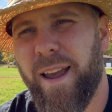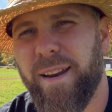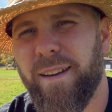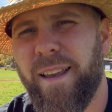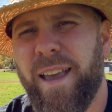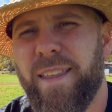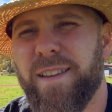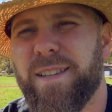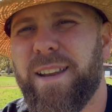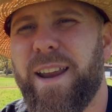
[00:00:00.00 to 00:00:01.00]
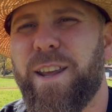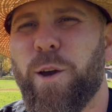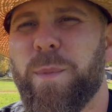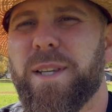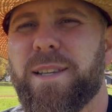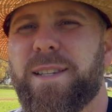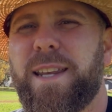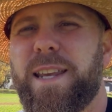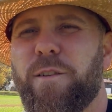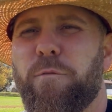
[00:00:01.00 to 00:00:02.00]
night. The stadium is a
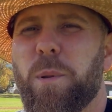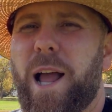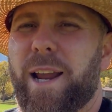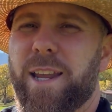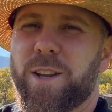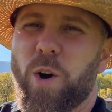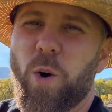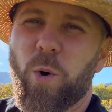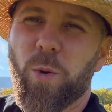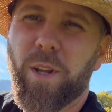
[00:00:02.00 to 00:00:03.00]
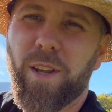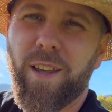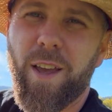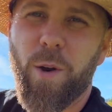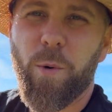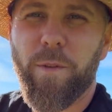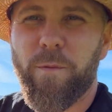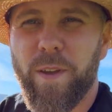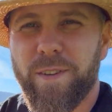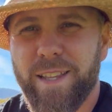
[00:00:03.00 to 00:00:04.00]
sea of black and gold, with
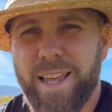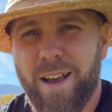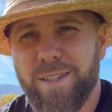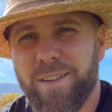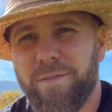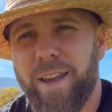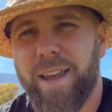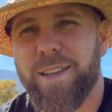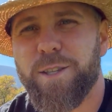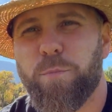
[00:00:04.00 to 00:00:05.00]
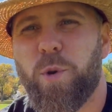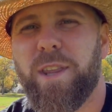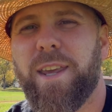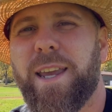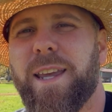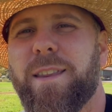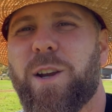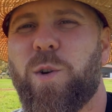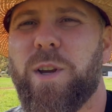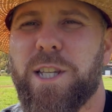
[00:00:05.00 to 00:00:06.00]
50,000 fans breathing in the
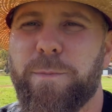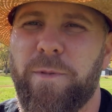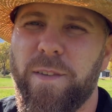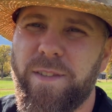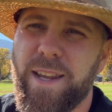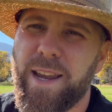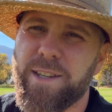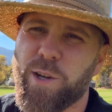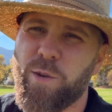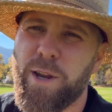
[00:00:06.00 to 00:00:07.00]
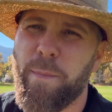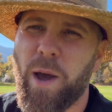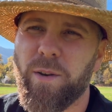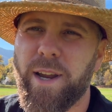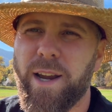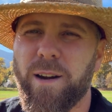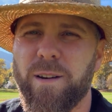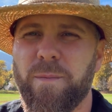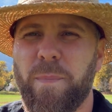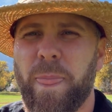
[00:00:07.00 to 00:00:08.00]
crisp 58-degree mountain
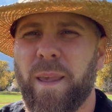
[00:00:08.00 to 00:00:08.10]
air.